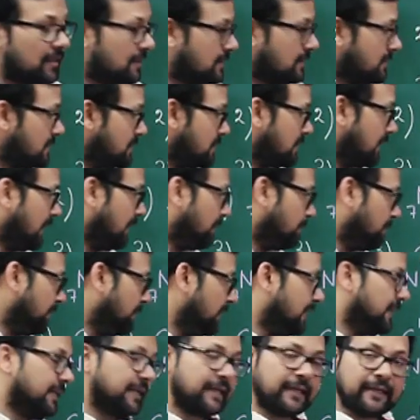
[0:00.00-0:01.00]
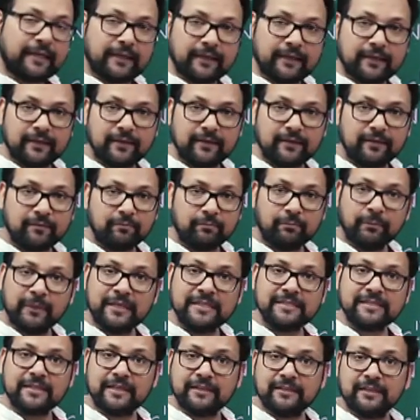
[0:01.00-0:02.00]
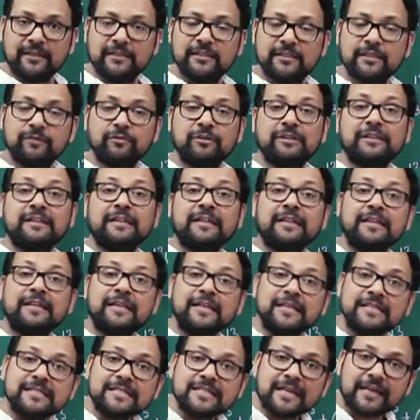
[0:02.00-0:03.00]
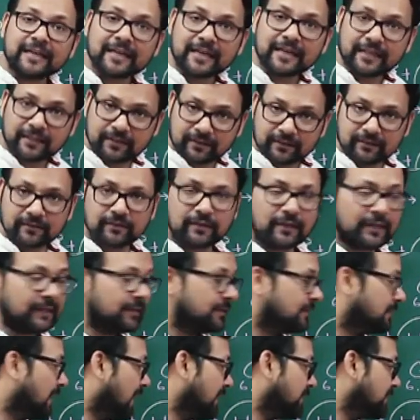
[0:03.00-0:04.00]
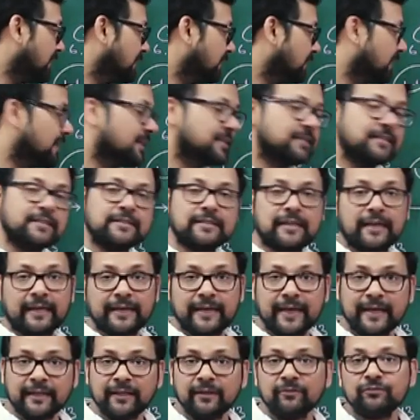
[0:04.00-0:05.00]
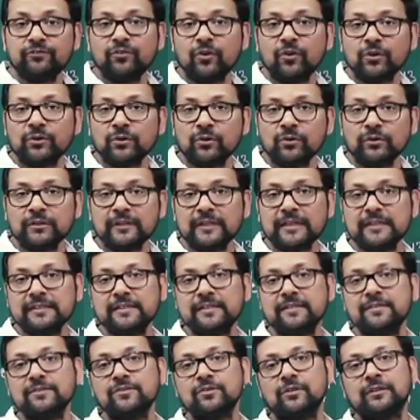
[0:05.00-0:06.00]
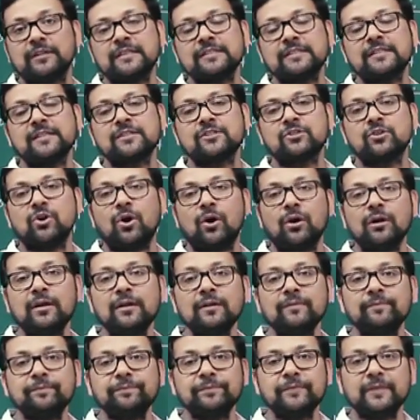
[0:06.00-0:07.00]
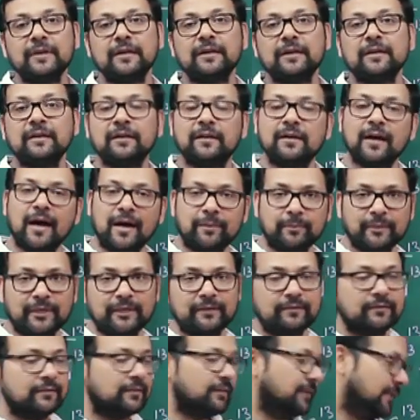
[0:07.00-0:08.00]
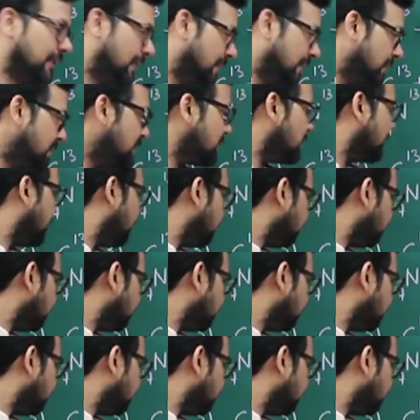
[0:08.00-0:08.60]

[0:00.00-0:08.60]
Stability means energy will released again, and that energy is again in photon region, so this is called gamma. Nice.